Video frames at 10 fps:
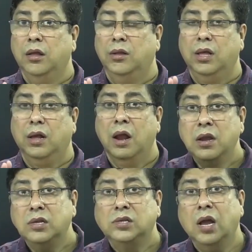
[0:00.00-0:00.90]
the
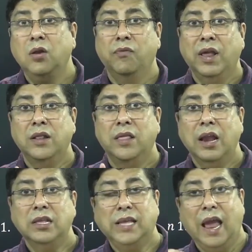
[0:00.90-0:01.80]
condition when there
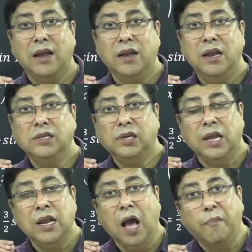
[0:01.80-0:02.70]
is at least
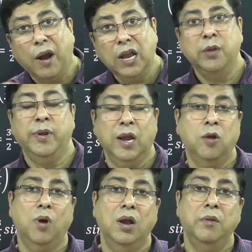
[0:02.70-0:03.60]
in upper limit
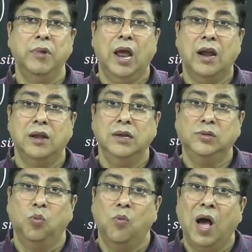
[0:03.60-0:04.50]
and lower limit at
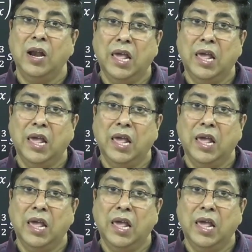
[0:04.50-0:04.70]
least one